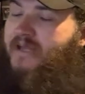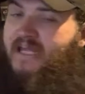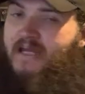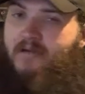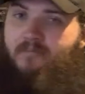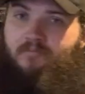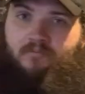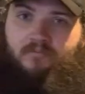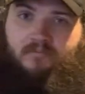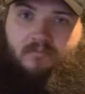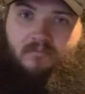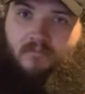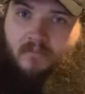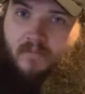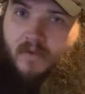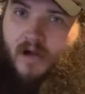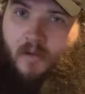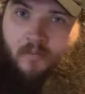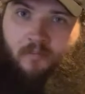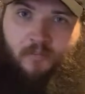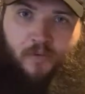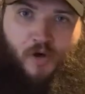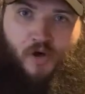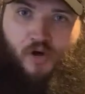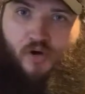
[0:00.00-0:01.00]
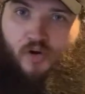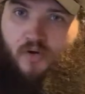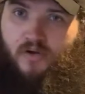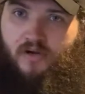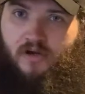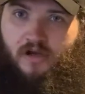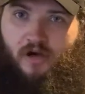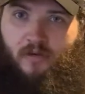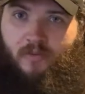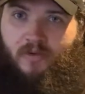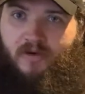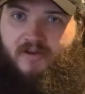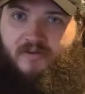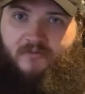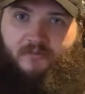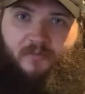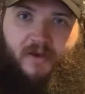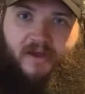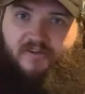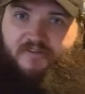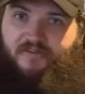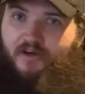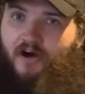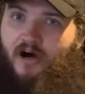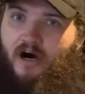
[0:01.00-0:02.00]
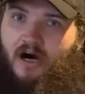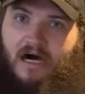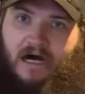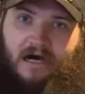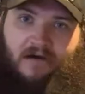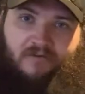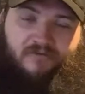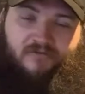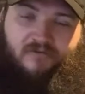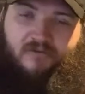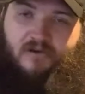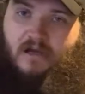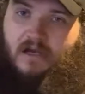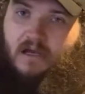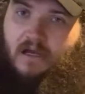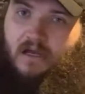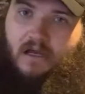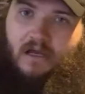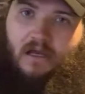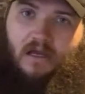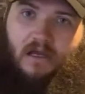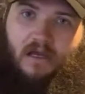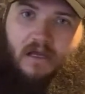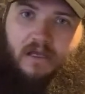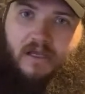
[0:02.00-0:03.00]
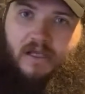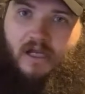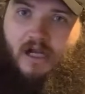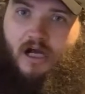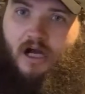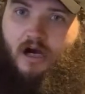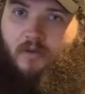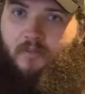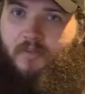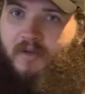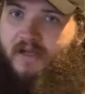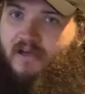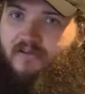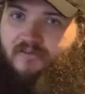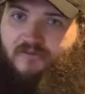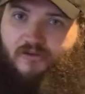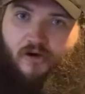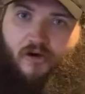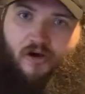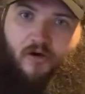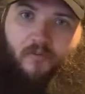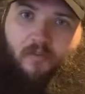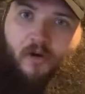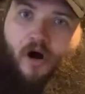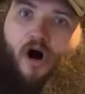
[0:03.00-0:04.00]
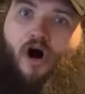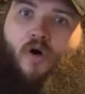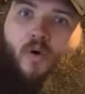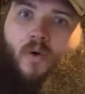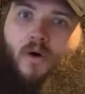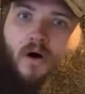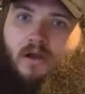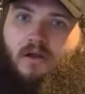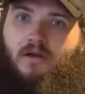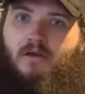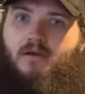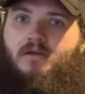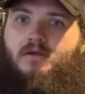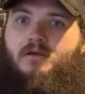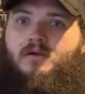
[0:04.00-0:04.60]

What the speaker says: get booed, nobody's pissed off, you know, because Logan Paul won.